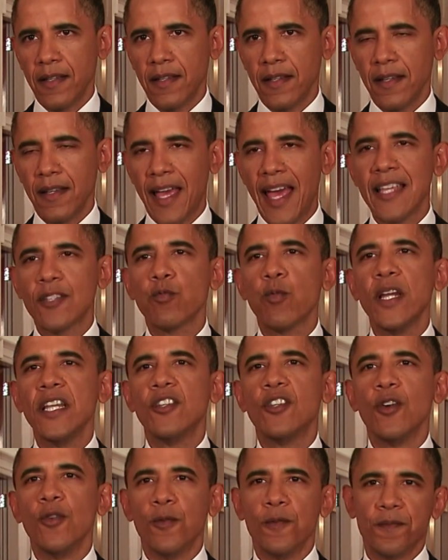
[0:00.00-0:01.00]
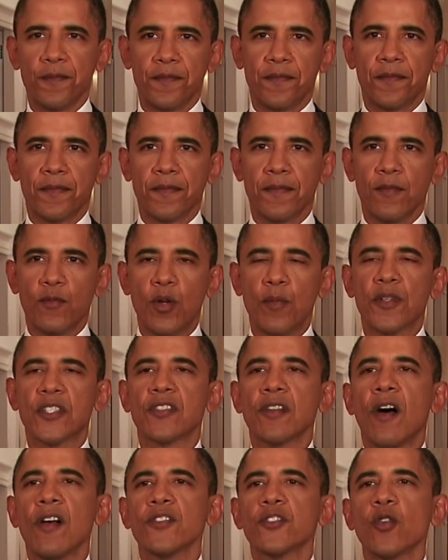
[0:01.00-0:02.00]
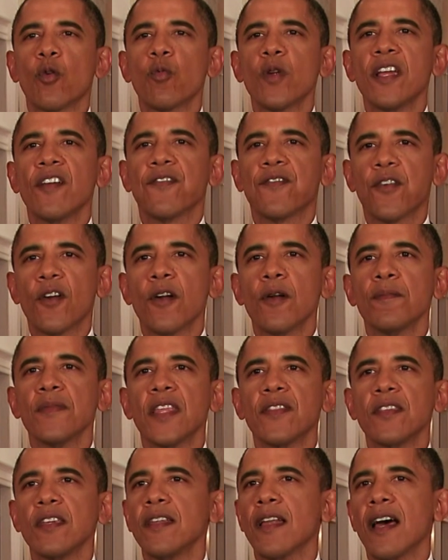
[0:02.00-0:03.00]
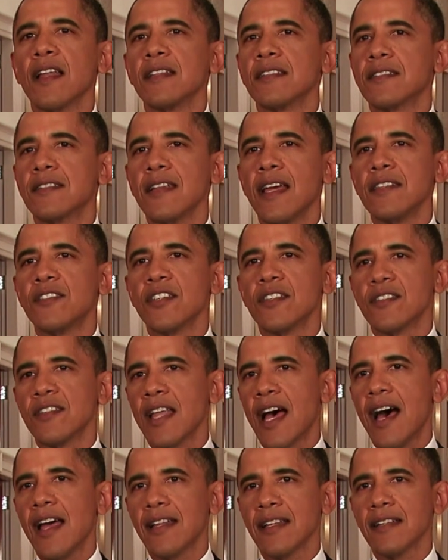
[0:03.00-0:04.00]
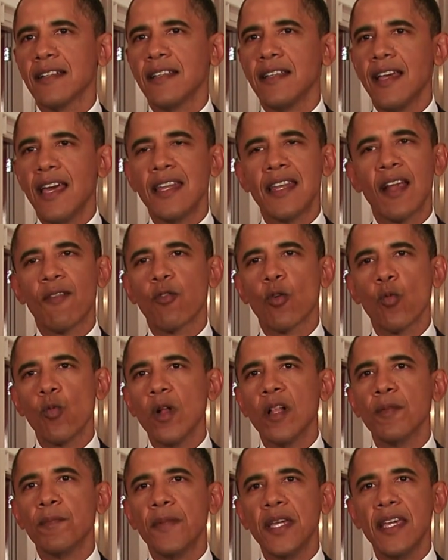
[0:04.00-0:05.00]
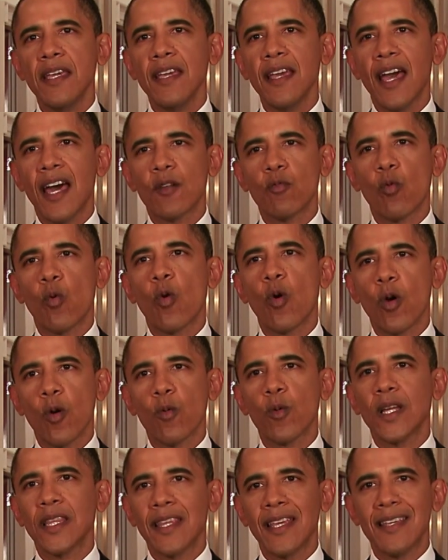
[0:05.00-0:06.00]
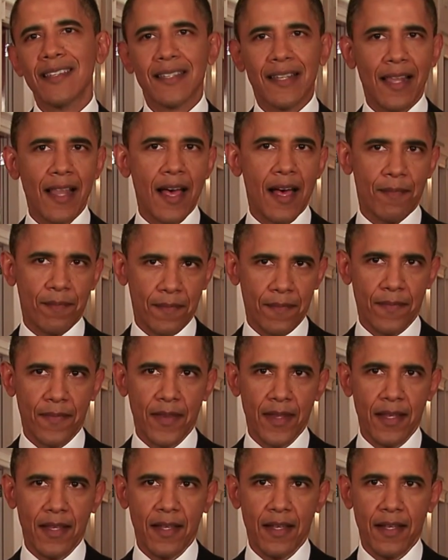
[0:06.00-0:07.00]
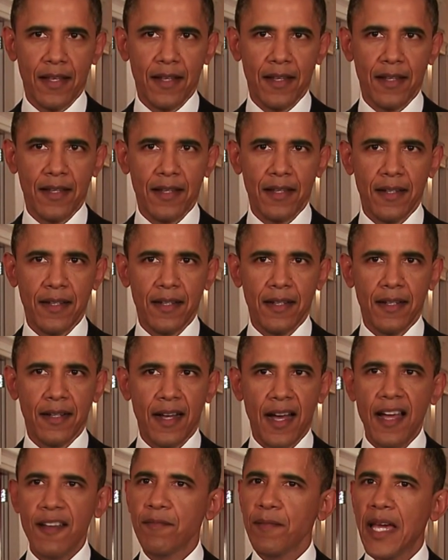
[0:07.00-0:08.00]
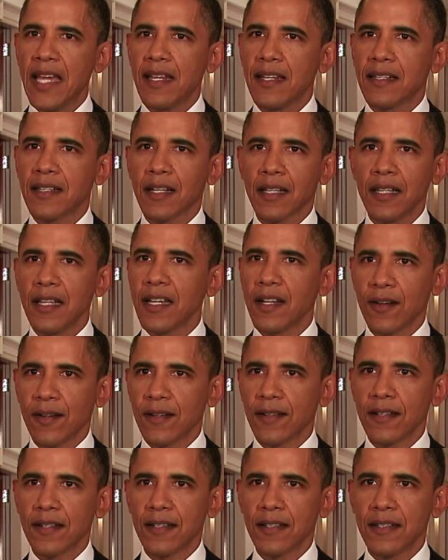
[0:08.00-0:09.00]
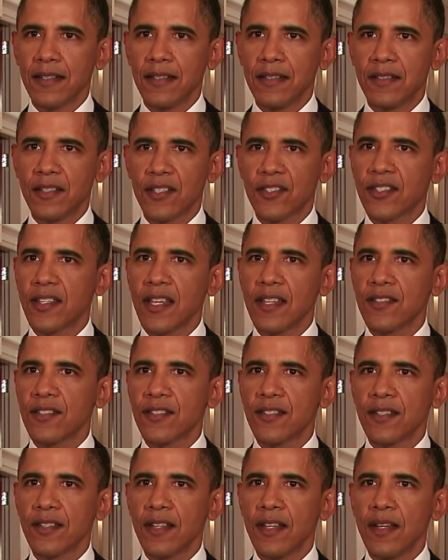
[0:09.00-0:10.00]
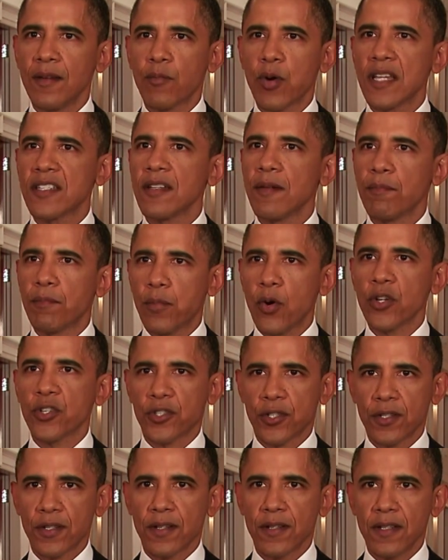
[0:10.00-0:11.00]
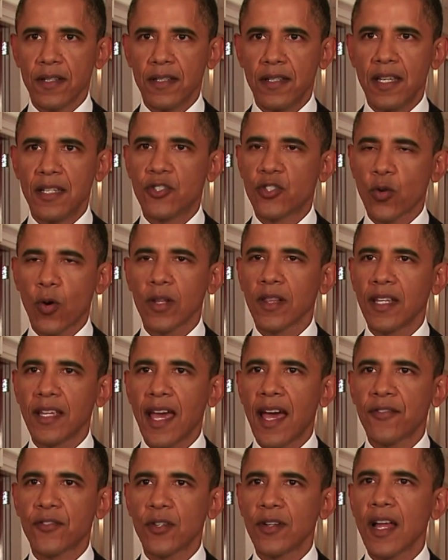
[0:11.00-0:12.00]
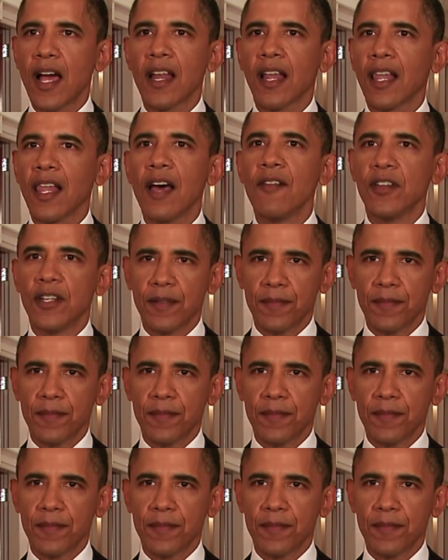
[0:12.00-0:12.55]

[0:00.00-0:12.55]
As we do, we must also reaffirm that the United States is not and never will be at war with Islam. I've made clear, just as President Bush did shortly after 9/11,